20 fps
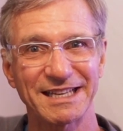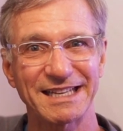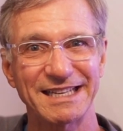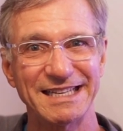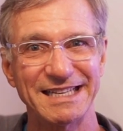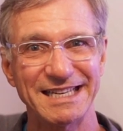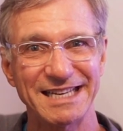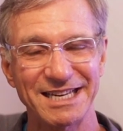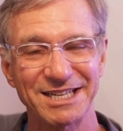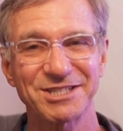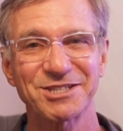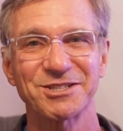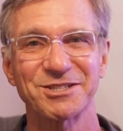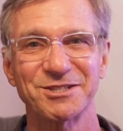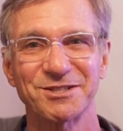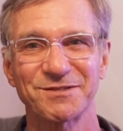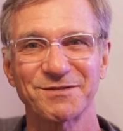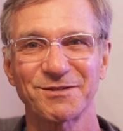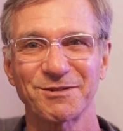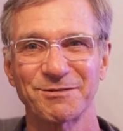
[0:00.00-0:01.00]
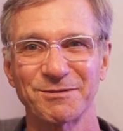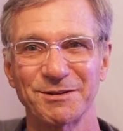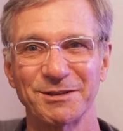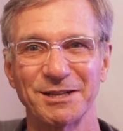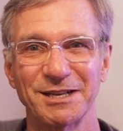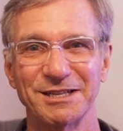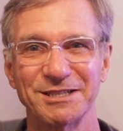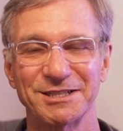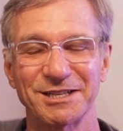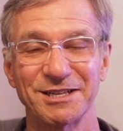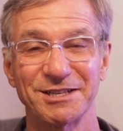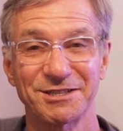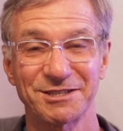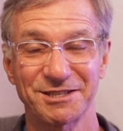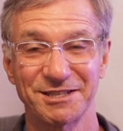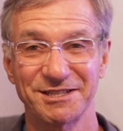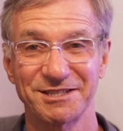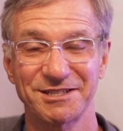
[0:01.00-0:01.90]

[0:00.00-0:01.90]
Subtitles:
conditions for realization.